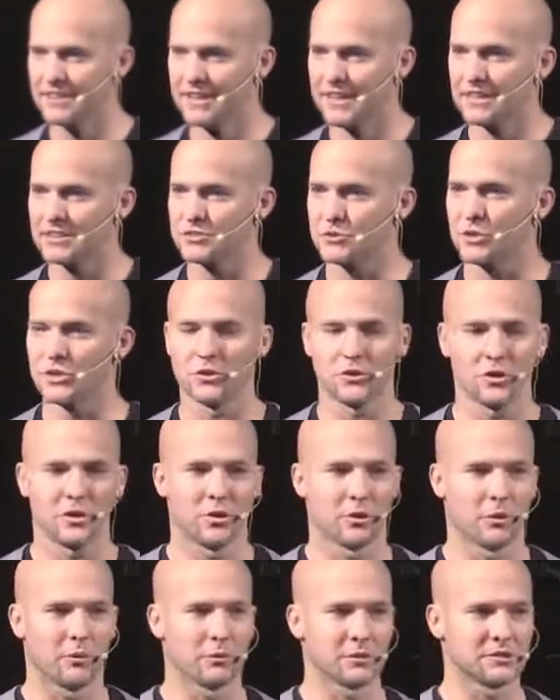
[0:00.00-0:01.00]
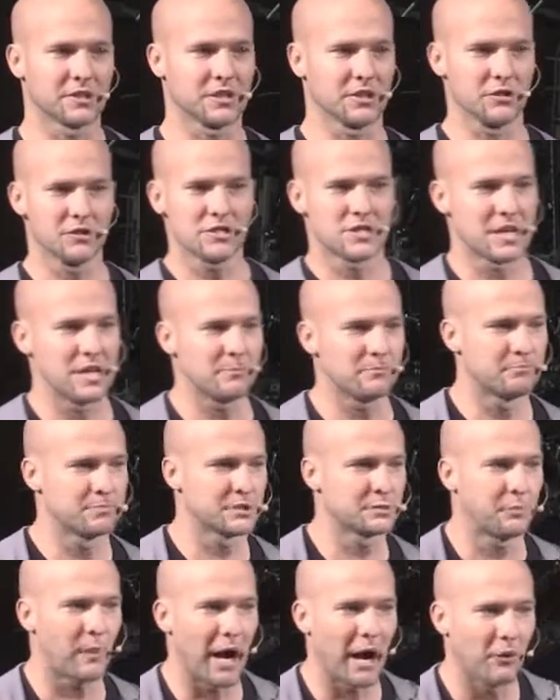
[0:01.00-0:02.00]
So you hear what we're saying? You just keep
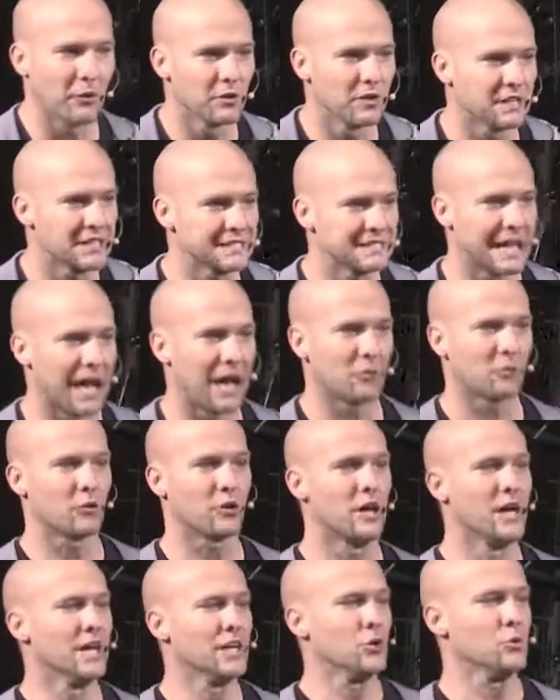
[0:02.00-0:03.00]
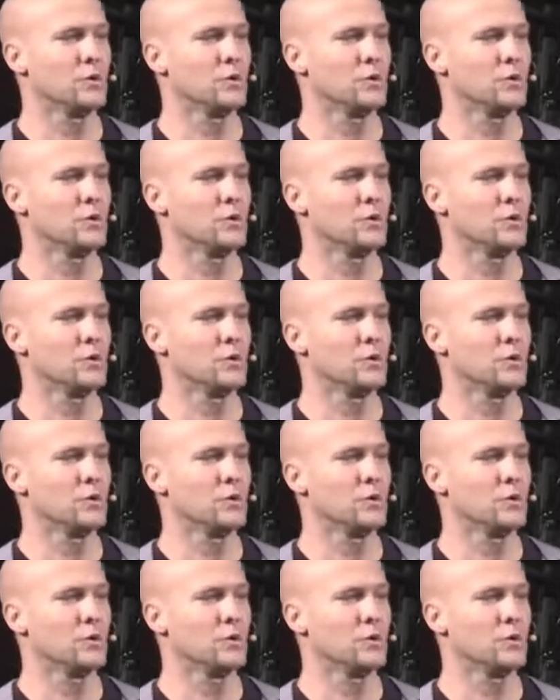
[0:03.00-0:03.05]
spiraling downward. You